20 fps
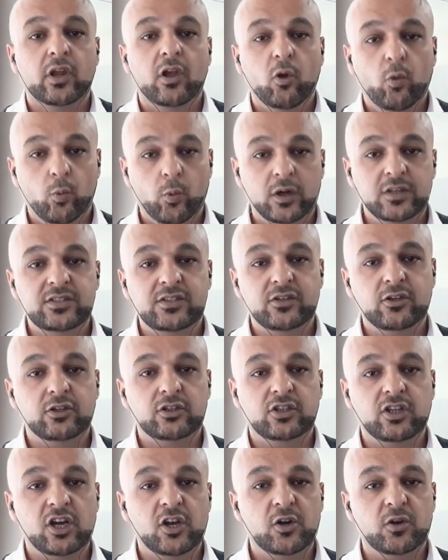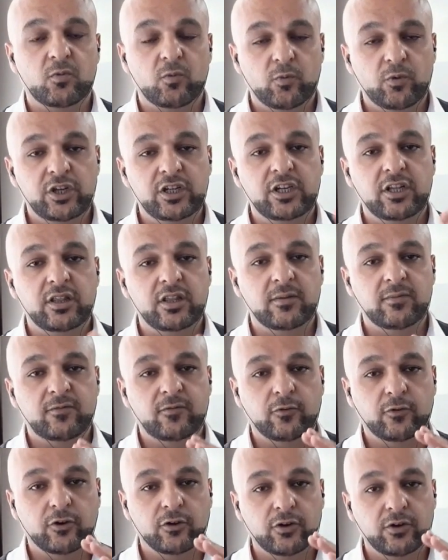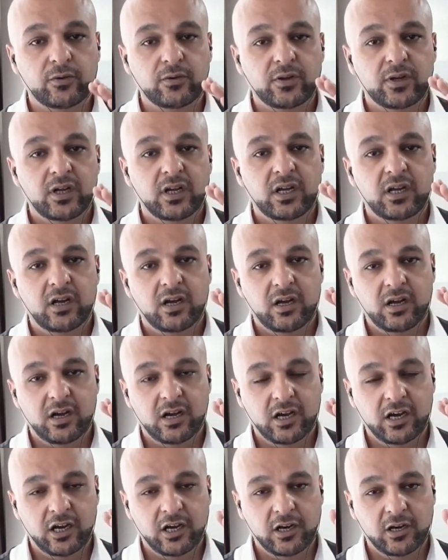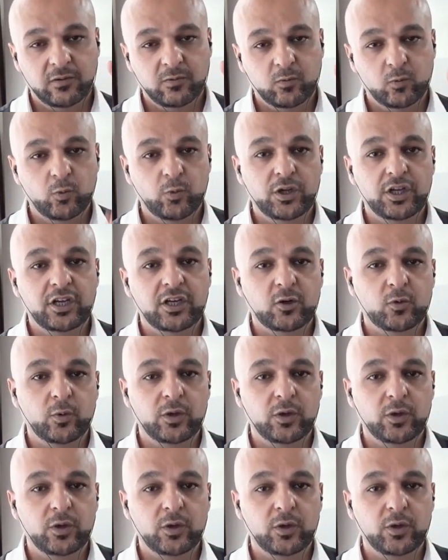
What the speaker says: Once you're done reading them for week,